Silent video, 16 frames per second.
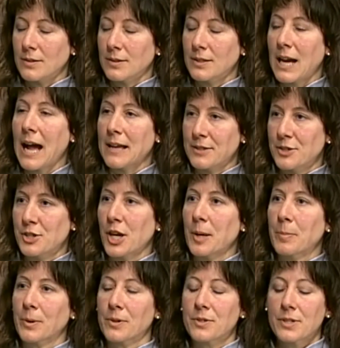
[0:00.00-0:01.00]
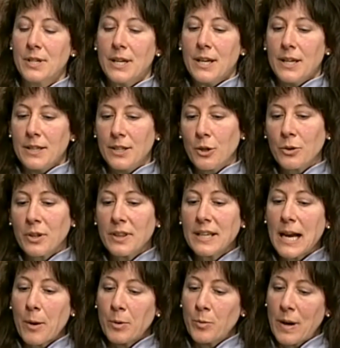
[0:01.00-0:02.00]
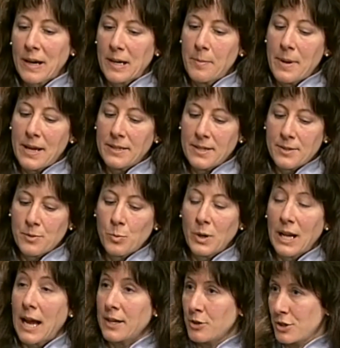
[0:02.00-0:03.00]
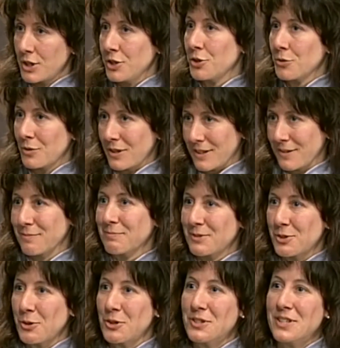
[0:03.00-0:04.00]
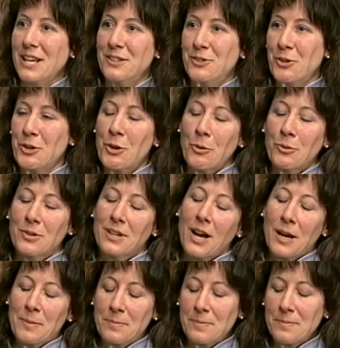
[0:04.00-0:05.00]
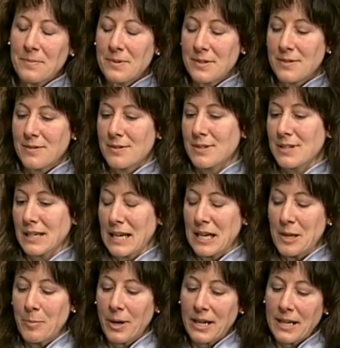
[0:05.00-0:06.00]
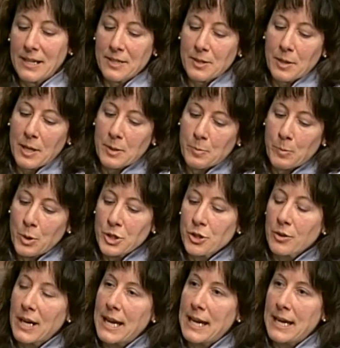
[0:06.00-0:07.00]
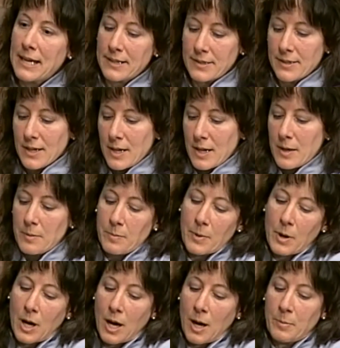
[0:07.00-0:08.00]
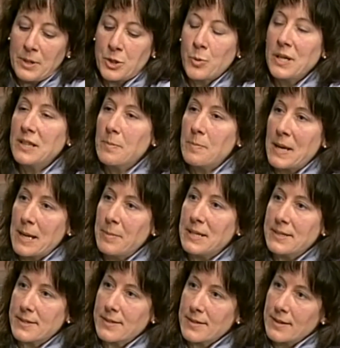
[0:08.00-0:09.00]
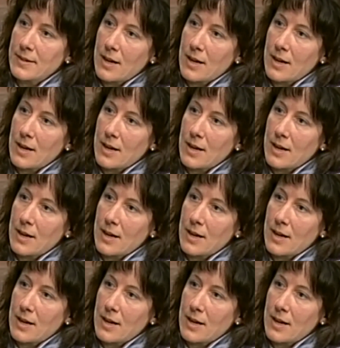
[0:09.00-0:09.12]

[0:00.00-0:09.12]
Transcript: cotton diapers. The only thing I would recommend is what I usually do, like so you said, so you don't stick anybody, is put your hand between the baby's